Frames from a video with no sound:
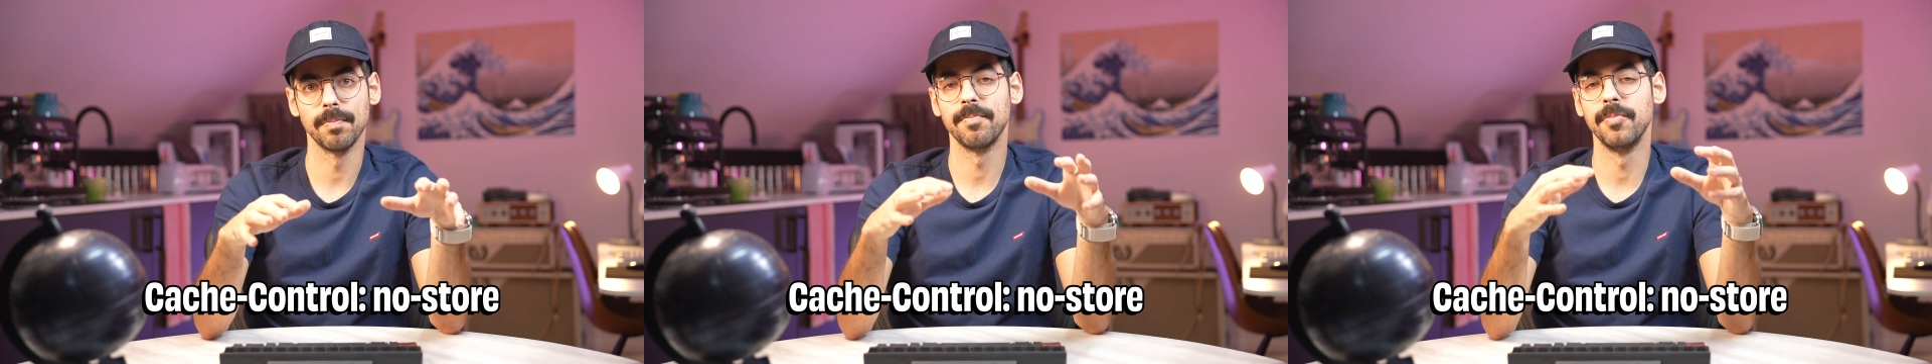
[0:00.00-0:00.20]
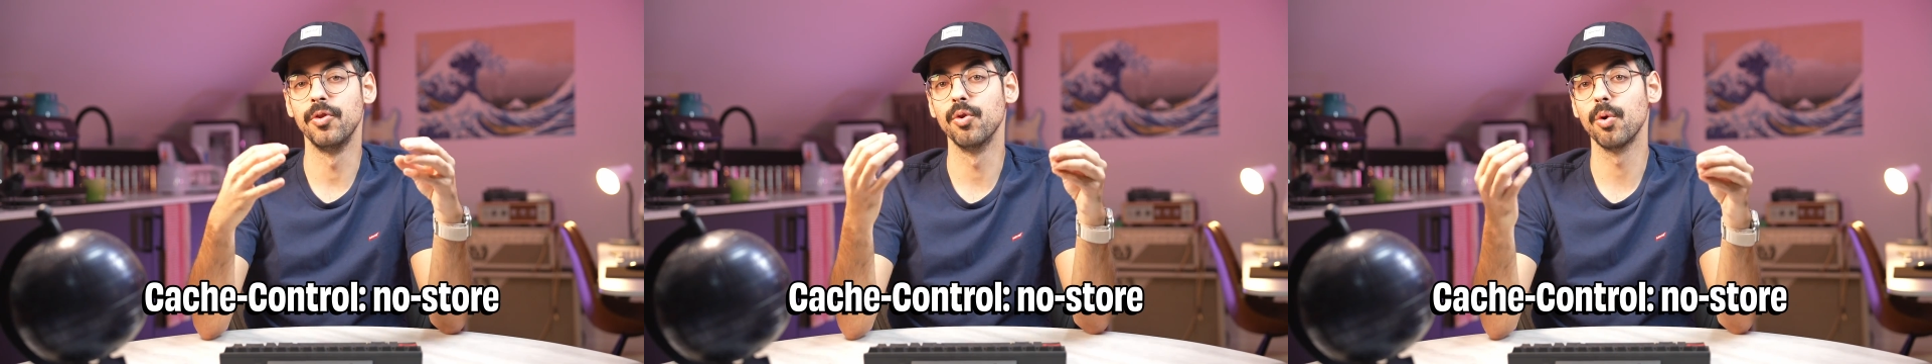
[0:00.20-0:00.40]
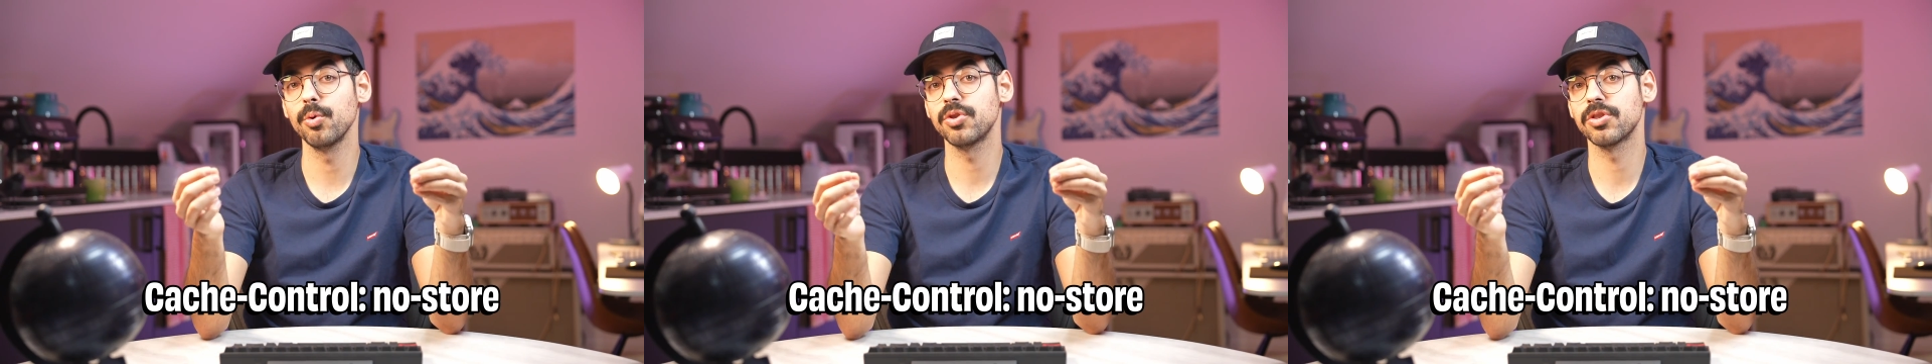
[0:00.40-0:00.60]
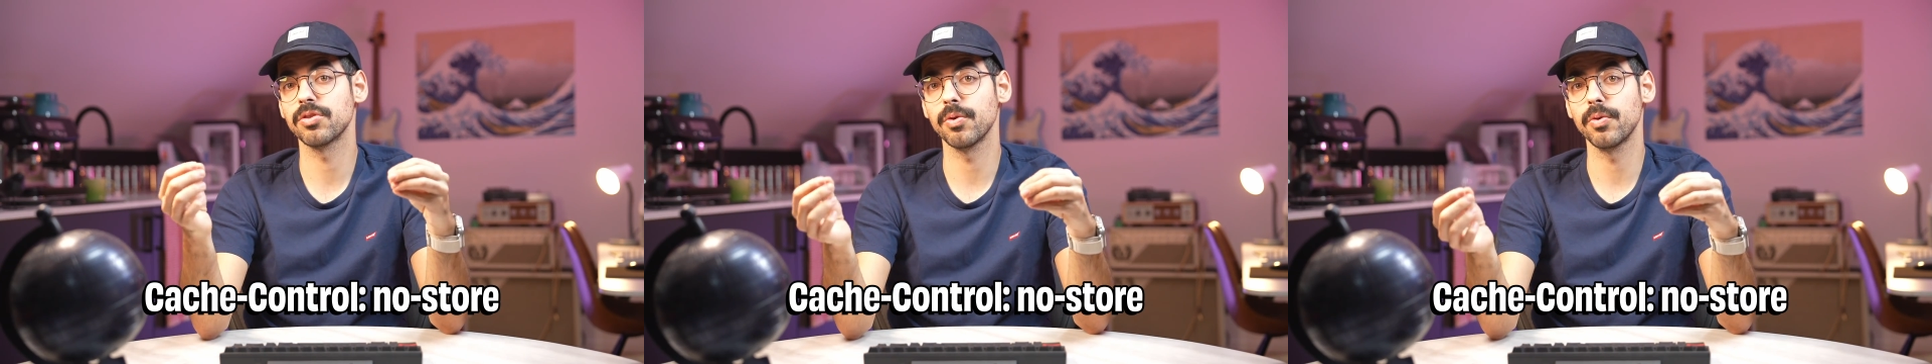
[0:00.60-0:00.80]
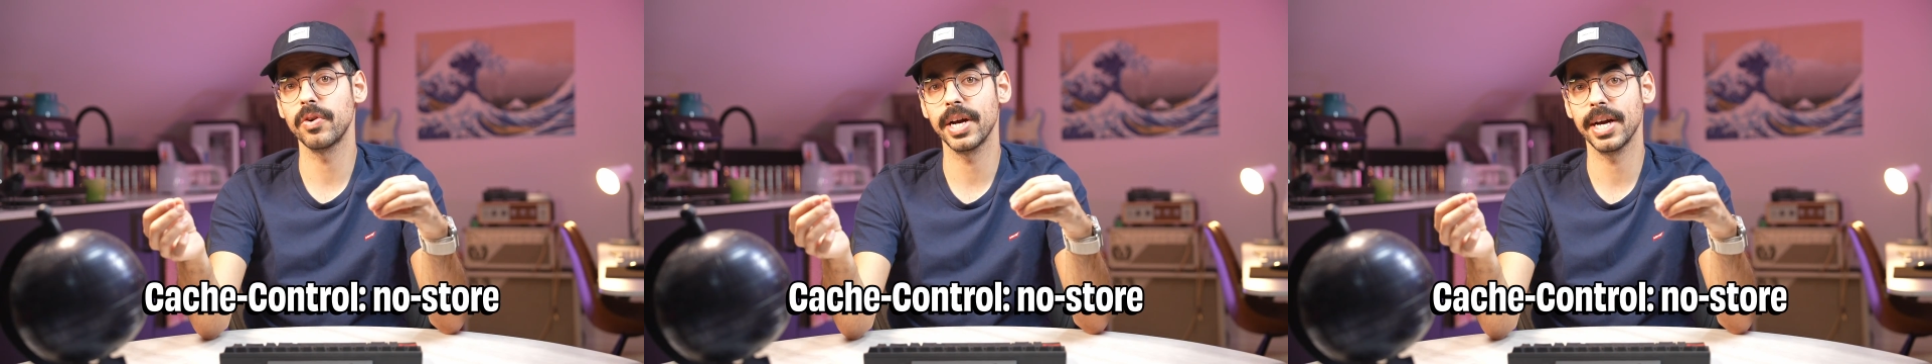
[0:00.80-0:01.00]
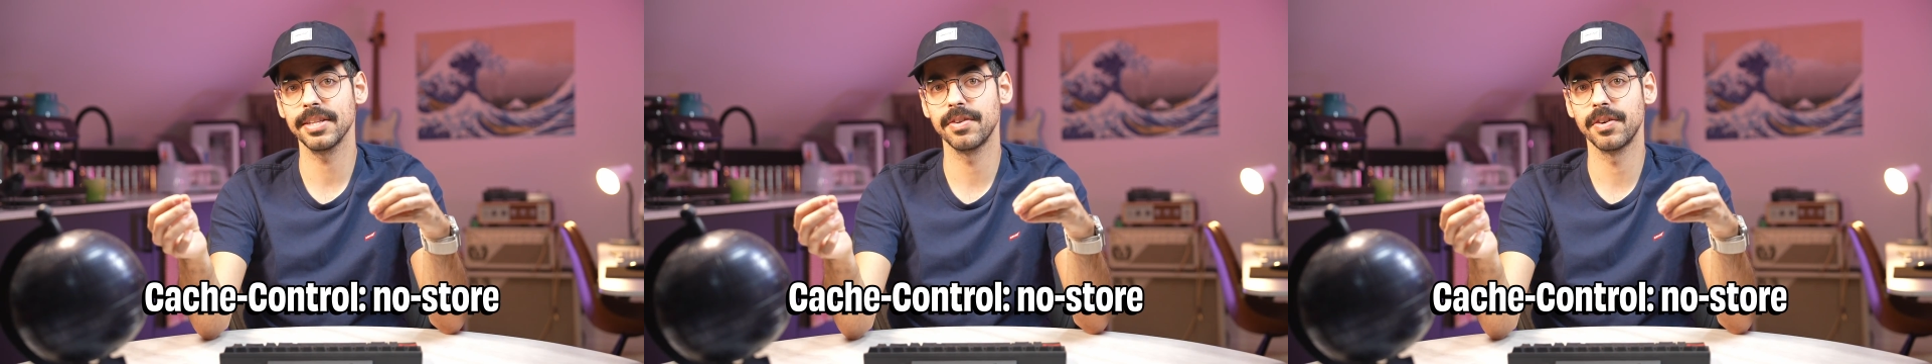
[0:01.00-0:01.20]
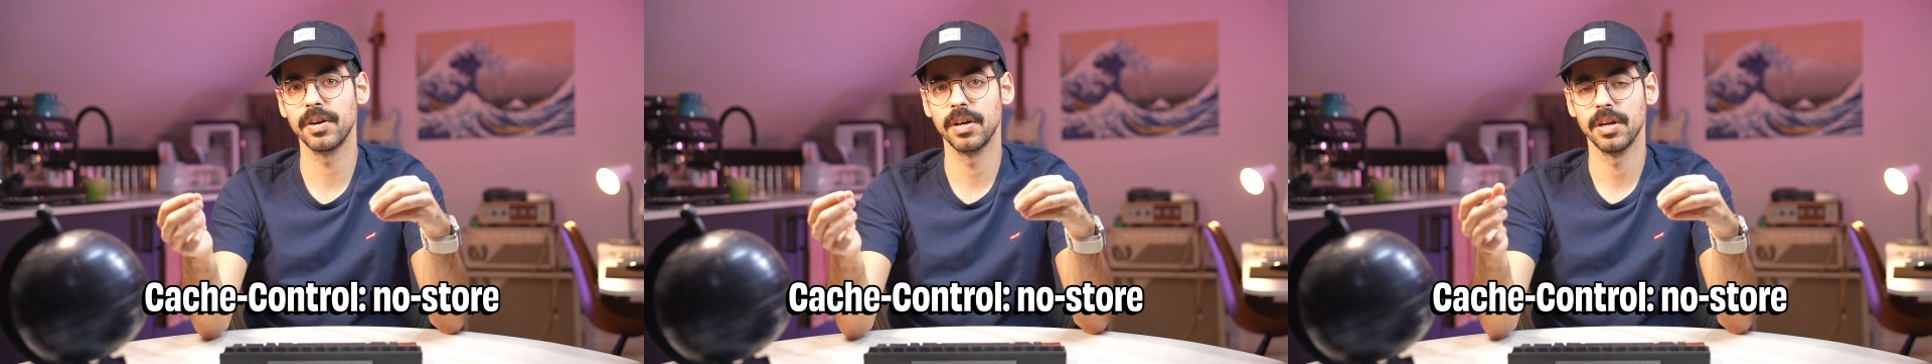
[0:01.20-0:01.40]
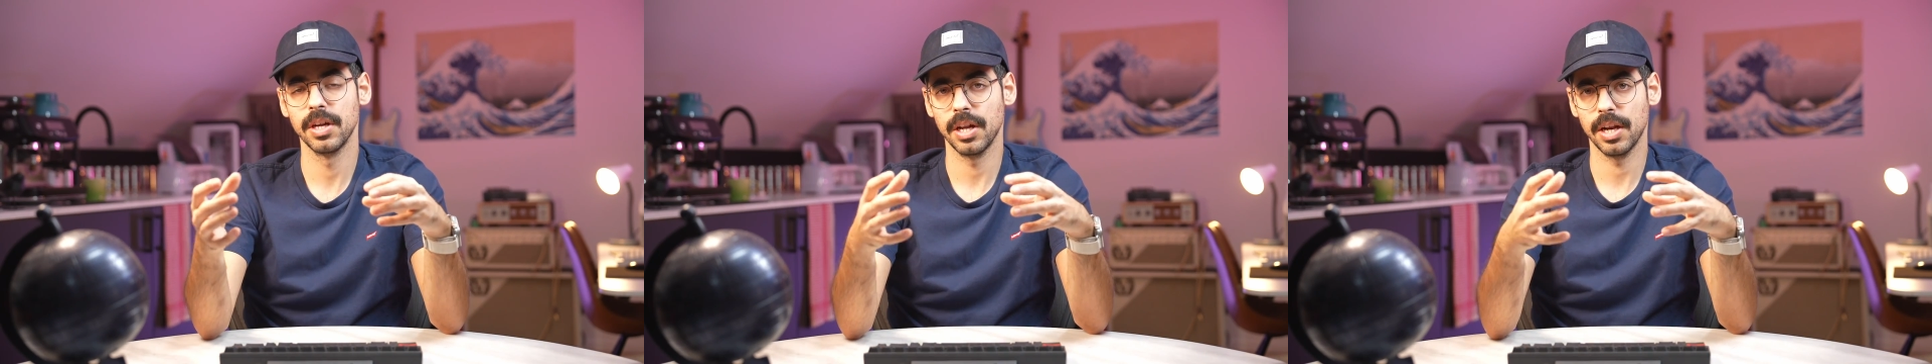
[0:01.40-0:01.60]
no store header,
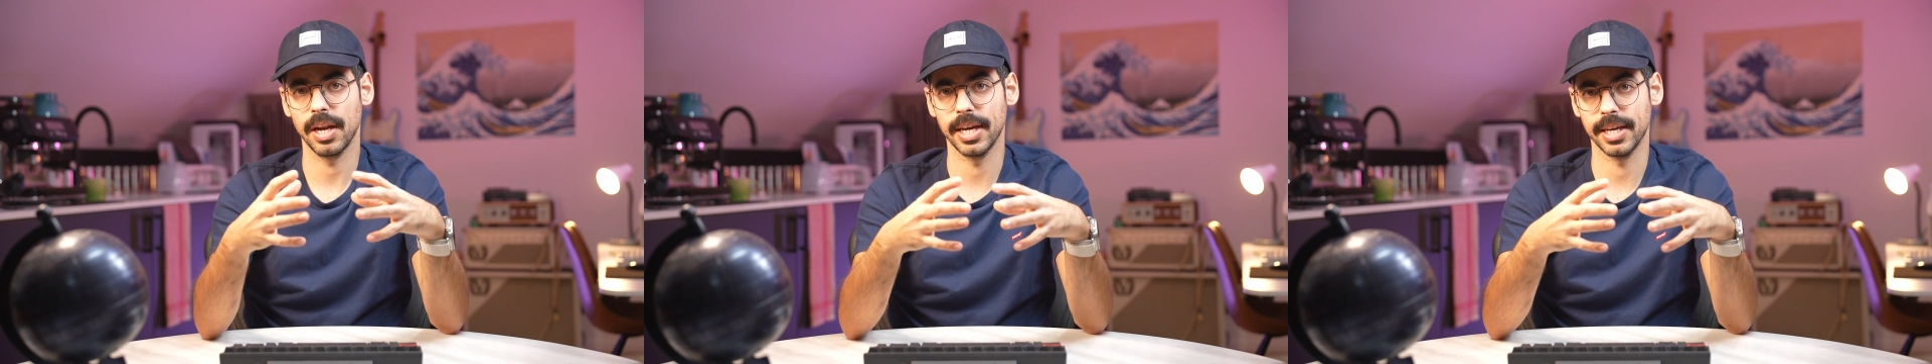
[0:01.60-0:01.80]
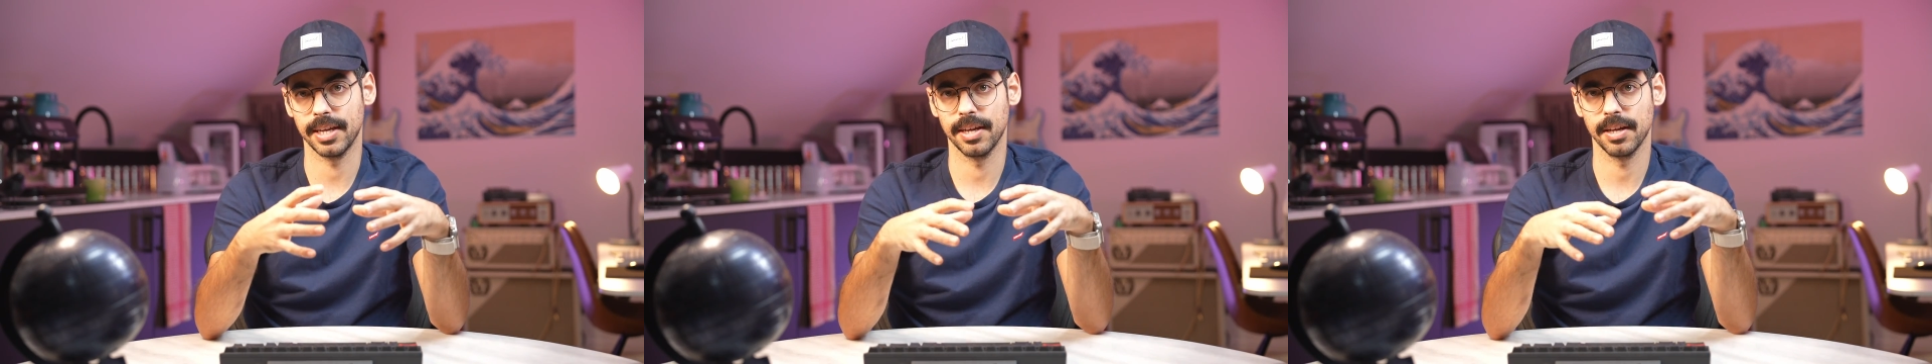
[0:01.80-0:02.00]
like